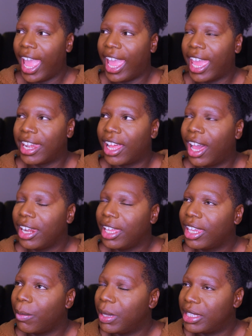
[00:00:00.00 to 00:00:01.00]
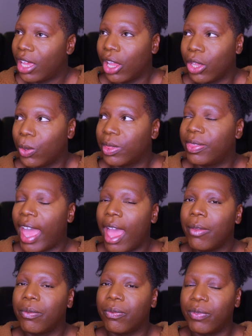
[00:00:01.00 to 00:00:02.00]
And honey, let me tell you,
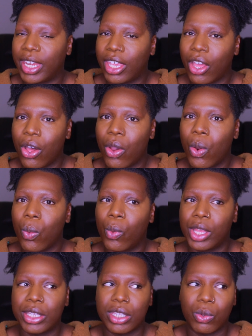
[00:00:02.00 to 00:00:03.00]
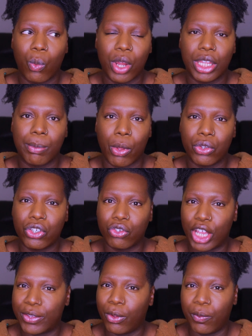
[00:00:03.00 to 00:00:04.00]
that video was one of the most
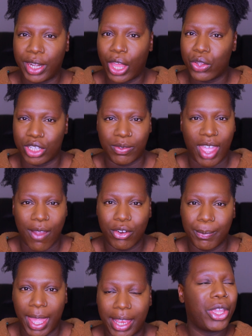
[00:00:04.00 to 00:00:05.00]
stressful videos that I've ever made.